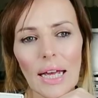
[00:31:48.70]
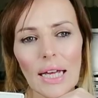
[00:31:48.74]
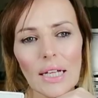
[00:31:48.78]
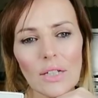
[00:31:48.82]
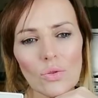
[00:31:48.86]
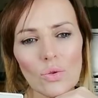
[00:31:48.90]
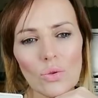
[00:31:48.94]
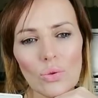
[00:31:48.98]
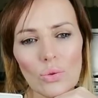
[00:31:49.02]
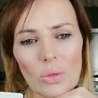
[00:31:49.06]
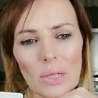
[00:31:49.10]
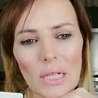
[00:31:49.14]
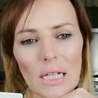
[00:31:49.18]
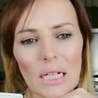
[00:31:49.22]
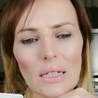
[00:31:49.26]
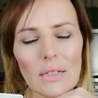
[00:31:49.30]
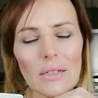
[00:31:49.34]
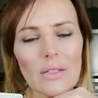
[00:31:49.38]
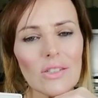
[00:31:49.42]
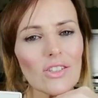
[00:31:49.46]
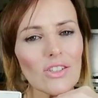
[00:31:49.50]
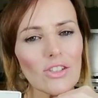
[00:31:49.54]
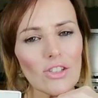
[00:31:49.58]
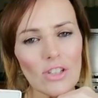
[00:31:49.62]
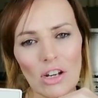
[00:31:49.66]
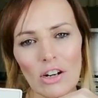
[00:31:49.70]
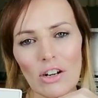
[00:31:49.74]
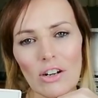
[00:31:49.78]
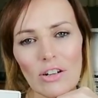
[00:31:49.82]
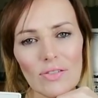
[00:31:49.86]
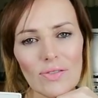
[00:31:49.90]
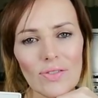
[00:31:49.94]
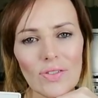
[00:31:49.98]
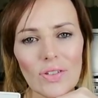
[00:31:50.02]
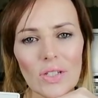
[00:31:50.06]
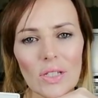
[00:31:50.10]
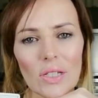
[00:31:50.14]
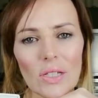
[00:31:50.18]
and real
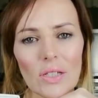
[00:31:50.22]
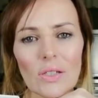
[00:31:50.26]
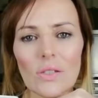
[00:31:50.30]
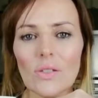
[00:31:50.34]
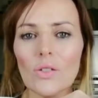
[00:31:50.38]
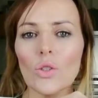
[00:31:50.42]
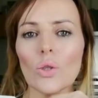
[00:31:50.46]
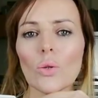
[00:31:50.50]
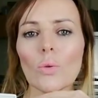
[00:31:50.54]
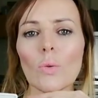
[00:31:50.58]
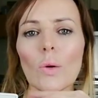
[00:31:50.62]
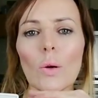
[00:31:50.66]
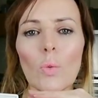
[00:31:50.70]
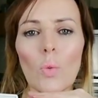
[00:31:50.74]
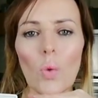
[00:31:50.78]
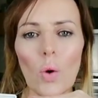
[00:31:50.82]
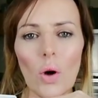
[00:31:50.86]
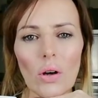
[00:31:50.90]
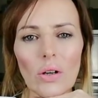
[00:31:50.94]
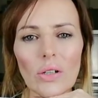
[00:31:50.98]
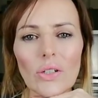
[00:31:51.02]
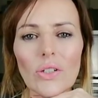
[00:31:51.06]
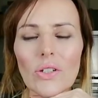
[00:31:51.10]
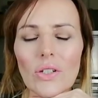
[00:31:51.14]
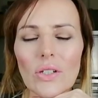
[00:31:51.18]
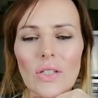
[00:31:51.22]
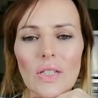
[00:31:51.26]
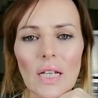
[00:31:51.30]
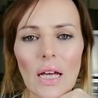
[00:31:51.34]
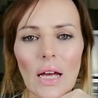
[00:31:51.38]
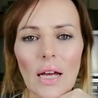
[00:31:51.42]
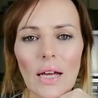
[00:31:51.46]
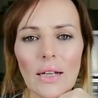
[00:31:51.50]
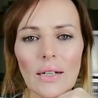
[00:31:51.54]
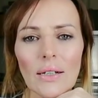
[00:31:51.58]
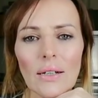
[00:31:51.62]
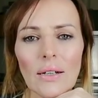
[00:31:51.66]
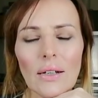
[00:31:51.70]
service to a water
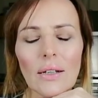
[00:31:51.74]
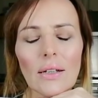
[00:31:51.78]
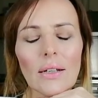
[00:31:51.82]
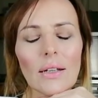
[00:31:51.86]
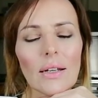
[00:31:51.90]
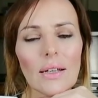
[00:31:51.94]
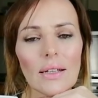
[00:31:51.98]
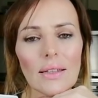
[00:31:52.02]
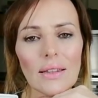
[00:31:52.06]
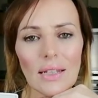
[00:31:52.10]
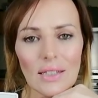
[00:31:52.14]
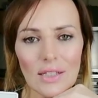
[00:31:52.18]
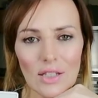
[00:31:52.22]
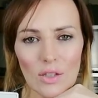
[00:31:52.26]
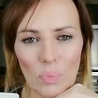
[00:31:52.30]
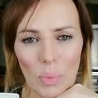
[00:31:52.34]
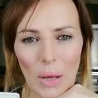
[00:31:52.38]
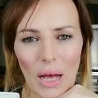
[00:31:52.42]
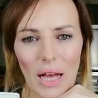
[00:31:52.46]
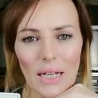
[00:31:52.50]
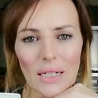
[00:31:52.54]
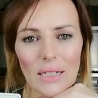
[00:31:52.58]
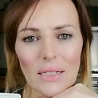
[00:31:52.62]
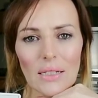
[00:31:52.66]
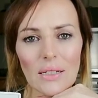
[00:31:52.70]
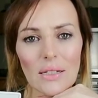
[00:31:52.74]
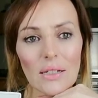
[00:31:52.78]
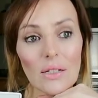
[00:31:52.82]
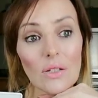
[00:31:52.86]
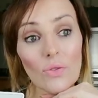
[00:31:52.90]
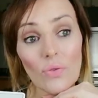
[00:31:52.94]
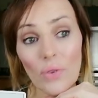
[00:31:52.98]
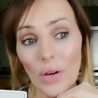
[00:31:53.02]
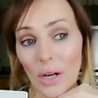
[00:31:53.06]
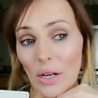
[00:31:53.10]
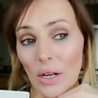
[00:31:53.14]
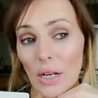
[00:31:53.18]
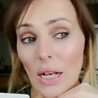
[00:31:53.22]
sign that's Pisces,
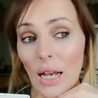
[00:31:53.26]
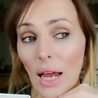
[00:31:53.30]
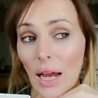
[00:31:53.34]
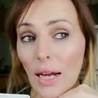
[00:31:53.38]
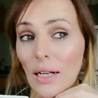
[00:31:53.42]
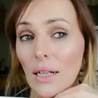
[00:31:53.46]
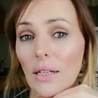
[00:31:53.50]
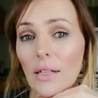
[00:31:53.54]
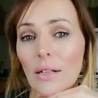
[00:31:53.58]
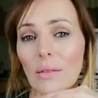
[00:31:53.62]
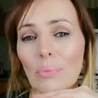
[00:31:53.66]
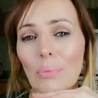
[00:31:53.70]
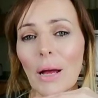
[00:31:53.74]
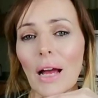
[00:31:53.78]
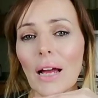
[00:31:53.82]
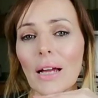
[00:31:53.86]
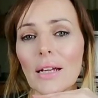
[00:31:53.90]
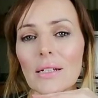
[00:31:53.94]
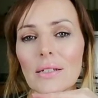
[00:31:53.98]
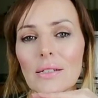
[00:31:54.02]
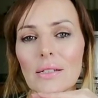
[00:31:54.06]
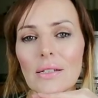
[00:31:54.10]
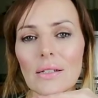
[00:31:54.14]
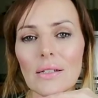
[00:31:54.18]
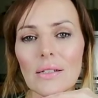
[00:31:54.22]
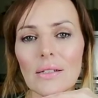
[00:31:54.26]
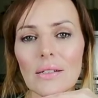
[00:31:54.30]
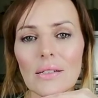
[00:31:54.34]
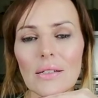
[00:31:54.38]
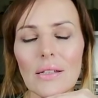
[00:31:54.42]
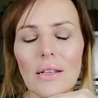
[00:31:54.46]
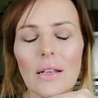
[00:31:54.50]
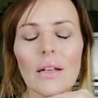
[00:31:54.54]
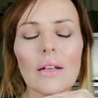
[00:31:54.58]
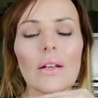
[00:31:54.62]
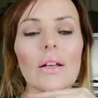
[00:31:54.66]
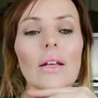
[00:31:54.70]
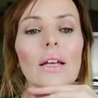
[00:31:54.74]
very likely a
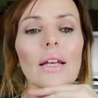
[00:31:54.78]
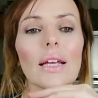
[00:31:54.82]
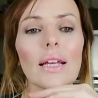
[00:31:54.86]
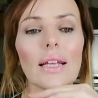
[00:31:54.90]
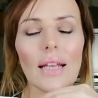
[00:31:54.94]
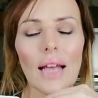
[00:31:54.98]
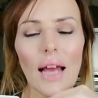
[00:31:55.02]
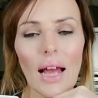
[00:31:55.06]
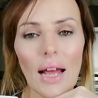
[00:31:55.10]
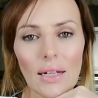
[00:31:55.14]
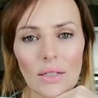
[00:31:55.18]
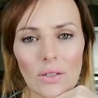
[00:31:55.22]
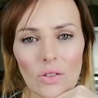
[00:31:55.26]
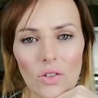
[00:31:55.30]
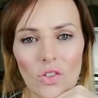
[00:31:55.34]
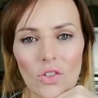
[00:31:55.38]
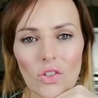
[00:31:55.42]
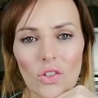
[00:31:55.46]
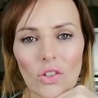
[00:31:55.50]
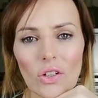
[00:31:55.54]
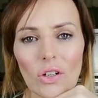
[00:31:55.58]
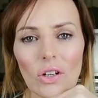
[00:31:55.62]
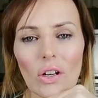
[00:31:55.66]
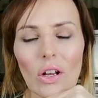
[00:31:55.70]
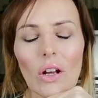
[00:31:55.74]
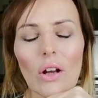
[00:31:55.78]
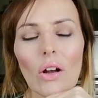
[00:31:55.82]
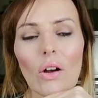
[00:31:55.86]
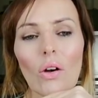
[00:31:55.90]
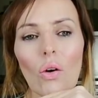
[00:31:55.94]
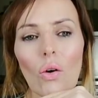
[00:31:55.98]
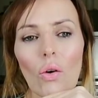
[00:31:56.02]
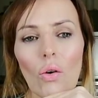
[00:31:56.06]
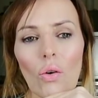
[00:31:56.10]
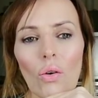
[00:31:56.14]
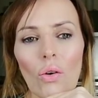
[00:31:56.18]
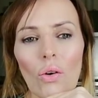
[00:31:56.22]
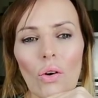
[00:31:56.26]
Pisces, Cancer,
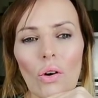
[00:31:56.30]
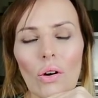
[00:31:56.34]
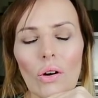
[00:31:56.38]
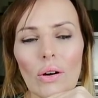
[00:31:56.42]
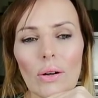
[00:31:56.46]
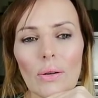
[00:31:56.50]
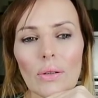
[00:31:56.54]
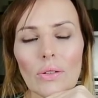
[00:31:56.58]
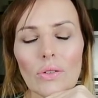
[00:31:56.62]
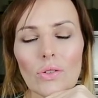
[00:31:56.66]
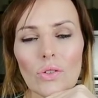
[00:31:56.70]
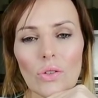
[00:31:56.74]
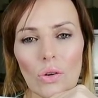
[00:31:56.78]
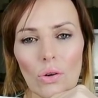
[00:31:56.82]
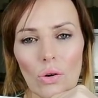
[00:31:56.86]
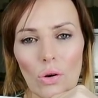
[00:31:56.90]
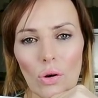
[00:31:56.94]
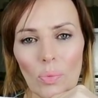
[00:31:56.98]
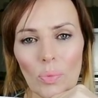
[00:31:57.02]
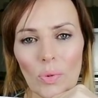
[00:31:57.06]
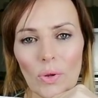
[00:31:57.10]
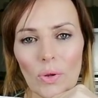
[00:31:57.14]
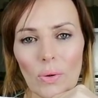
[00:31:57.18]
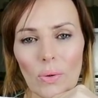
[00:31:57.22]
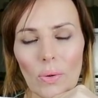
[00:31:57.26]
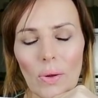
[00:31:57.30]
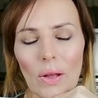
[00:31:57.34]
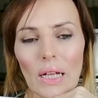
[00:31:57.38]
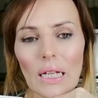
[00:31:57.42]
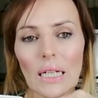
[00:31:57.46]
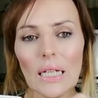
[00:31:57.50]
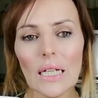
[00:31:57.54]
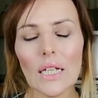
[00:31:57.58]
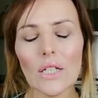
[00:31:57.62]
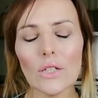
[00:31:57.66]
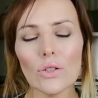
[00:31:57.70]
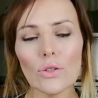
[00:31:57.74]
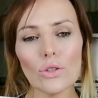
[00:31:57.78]
or Scorpio.
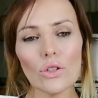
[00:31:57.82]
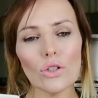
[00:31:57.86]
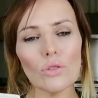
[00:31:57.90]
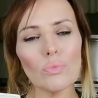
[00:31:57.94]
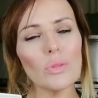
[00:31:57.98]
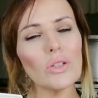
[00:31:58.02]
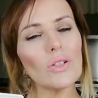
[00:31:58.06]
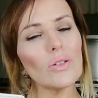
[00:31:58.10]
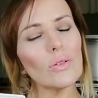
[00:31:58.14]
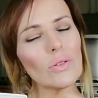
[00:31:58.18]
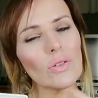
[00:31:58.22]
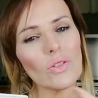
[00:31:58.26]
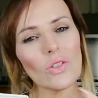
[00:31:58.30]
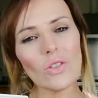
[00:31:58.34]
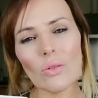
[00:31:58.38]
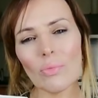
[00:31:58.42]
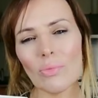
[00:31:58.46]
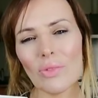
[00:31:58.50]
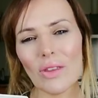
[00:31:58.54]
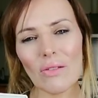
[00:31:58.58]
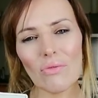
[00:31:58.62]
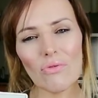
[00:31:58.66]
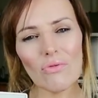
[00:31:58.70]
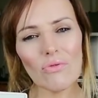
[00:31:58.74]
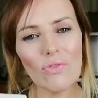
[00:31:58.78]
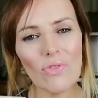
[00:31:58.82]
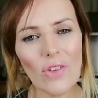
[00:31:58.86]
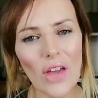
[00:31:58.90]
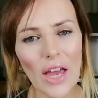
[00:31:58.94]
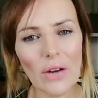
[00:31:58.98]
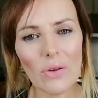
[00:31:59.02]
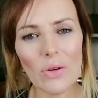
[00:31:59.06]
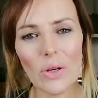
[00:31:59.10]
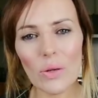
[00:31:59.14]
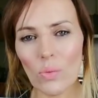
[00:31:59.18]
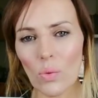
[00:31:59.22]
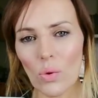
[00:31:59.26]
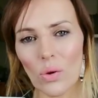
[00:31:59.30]
You could be doing something
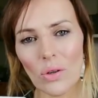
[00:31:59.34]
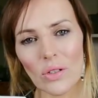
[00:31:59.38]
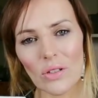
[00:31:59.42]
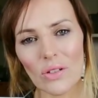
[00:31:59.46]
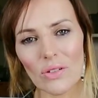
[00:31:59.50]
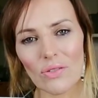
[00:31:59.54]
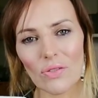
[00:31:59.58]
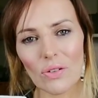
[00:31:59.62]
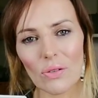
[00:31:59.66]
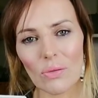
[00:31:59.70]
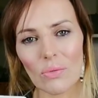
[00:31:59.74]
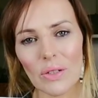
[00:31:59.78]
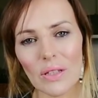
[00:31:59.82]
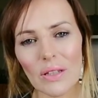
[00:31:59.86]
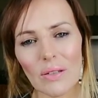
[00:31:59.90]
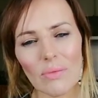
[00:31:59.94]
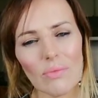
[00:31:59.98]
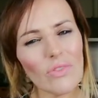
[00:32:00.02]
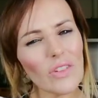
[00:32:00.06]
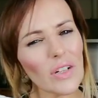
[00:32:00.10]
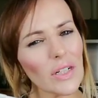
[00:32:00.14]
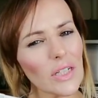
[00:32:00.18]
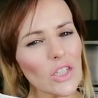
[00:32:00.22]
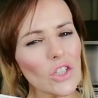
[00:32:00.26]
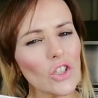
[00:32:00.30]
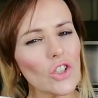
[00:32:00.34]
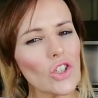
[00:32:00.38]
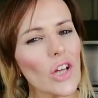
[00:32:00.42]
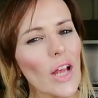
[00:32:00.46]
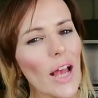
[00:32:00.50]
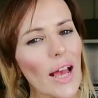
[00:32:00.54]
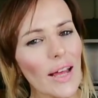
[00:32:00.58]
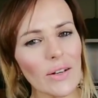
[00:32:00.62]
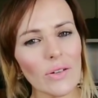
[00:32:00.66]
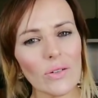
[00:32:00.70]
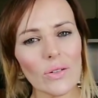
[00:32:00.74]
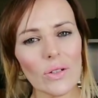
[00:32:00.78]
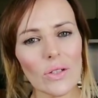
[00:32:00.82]
very wonderful with them, very
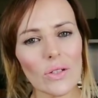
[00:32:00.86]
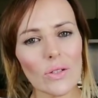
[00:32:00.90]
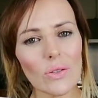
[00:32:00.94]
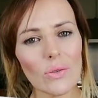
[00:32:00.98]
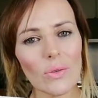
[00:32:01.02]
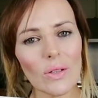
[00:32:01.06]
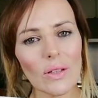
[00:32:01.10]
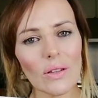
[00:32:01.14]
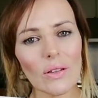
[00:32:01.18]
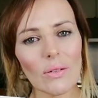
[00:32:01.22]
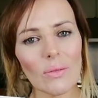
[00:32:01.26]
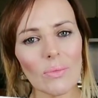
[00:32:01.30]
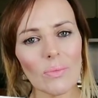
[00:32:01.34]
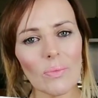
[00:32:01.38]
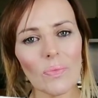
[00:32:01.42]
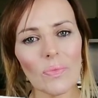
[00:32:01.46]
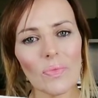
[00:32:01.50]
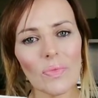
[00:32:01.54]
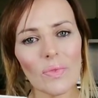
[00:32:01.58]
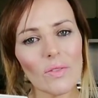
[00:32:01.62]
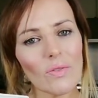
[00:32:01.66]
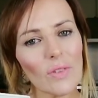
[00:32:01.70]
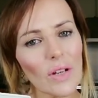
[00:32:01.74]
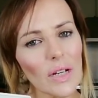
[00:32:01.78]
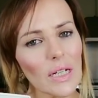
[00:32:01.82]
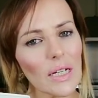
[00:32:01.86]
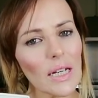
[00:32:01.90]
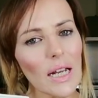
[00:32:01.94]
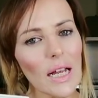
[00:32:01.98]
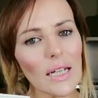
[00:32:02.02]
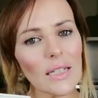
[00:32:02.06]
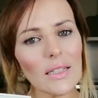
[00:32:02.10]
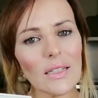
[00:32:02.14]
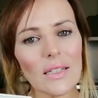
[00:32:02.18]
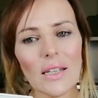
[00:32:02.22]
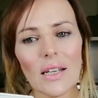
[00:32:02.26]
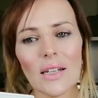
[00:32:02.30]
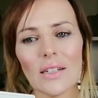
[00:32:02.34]
generous with them, very
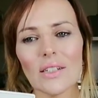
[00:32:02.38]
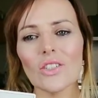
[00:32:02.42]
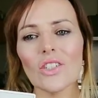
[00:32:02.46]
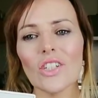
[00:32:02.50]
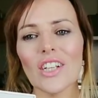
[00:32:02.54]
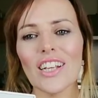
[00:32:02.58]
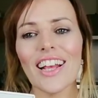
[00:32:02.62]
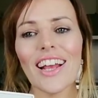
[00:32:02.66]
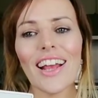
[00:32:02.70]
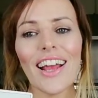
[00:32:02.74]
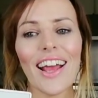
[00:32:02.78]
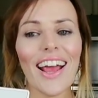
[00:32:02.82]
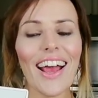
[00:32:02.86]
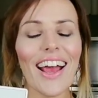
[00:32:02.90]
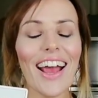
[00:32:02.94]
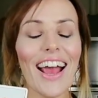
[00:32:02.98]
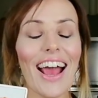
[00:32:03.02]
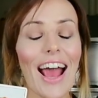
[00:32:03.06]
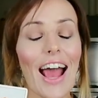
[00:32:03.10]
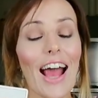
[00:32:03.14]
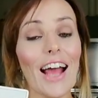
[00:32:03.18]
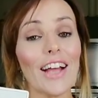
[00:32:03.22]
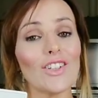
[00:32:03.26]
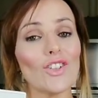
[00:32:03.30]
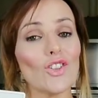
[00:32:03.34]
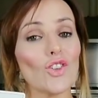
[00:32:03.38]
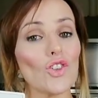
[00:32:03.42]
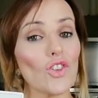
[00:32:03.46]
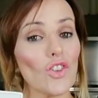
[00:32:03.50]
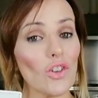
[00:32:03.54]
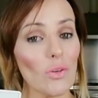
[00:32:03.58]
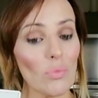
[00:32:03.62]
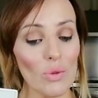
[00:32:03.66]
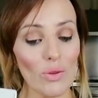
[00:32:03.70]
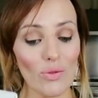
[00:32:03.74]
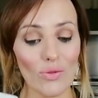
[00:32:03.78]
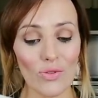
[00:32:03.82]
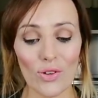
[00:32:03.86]
nice energy. And
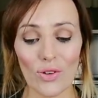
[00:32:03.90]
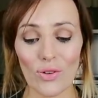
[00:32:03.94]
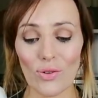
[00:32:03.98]
some of